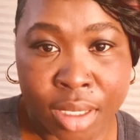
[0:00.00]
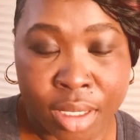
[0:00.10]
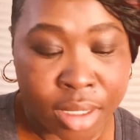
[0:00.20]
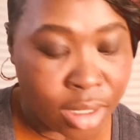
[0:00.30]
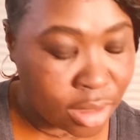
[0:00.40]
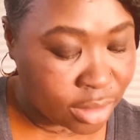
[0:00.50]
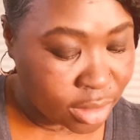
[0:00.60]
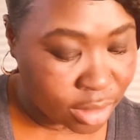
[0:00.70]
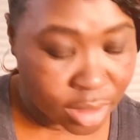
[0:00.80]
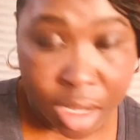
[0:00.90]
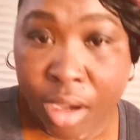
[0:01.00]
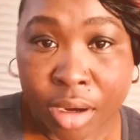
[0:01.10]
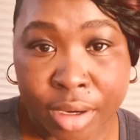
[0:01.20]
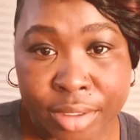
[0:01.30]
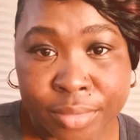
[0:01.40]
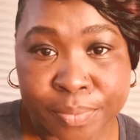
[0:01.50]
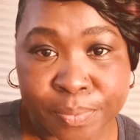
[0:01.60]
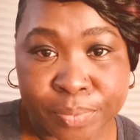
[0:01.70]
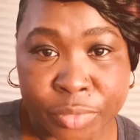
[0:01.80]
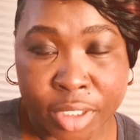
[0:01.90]
It's not hard.
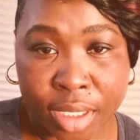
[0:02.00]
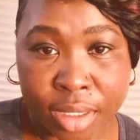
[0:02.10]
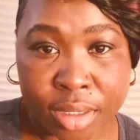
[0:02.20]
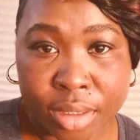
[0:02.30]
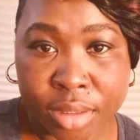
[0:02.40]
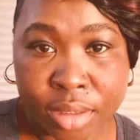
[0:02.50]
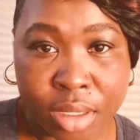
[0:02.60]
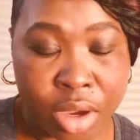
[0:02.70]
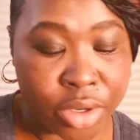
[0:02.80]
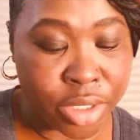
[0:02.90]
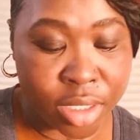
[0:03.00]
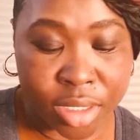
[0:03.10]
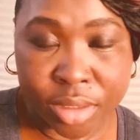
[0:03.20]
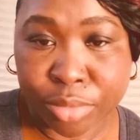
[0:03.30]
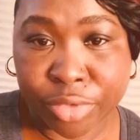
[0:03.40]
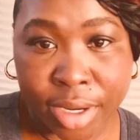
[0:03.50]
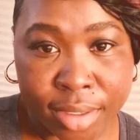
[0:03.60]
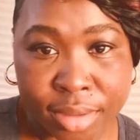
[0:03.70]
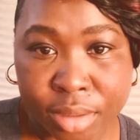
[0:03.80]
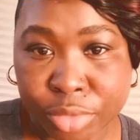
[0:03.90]
Okay. All you need is some
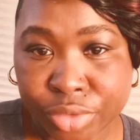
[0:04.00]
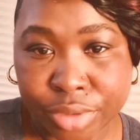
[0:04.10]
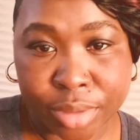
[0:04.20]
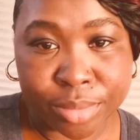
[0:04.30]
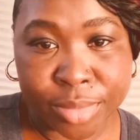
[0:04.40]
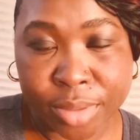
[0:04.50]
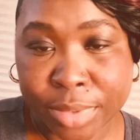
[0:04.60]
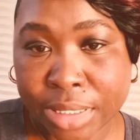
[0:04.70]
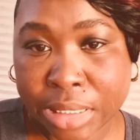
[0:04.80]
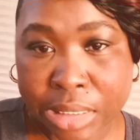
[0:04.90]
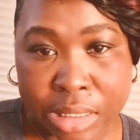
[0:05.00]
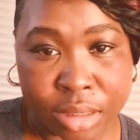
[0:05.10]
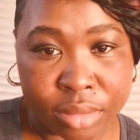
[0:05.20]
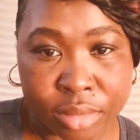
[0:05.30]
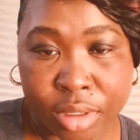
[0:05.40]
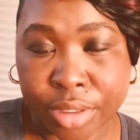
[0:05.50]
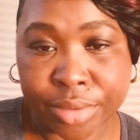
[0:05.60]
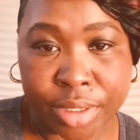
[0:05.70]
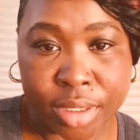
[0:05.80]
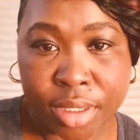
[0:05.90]
rice, some shrimp, some seasoning,
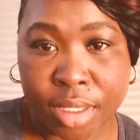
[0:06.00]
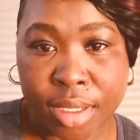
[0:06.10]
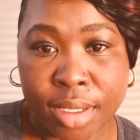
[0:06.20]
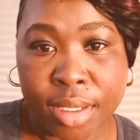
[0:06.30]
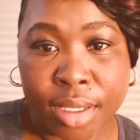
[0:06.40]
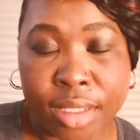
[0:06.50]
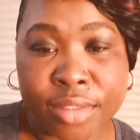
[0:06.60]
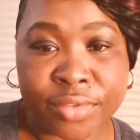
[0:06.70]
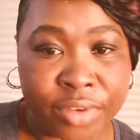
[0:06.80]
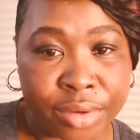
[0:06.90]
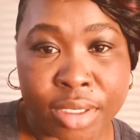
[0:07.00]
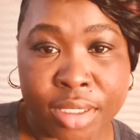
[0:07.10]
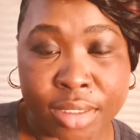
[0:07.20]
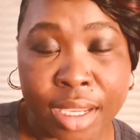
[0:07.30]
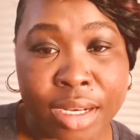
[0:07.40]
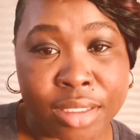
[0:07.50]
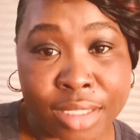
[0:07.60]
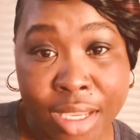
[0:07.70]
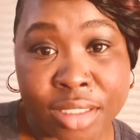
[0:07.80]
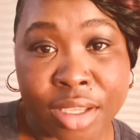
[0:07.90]
curry. It's very easy and it
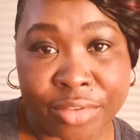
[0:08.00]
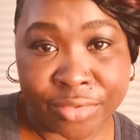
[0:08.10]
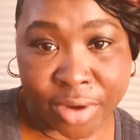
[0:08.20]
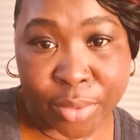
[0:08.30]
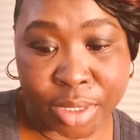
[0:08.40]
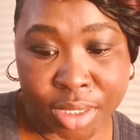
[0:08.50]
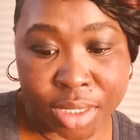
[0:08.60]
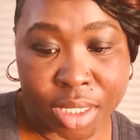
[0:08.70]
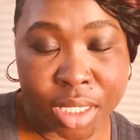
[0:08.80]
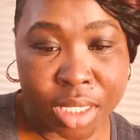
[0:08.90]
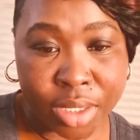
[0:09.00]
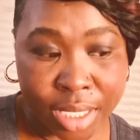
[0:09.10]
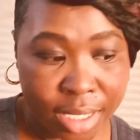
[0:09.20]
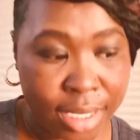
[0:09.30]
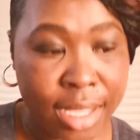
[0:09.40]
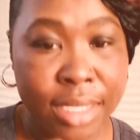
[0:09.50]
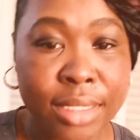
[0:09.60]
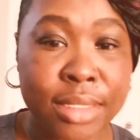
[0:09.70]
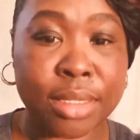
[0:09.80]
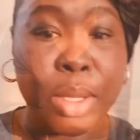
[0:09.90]
tastes very good. Okay, guys, so.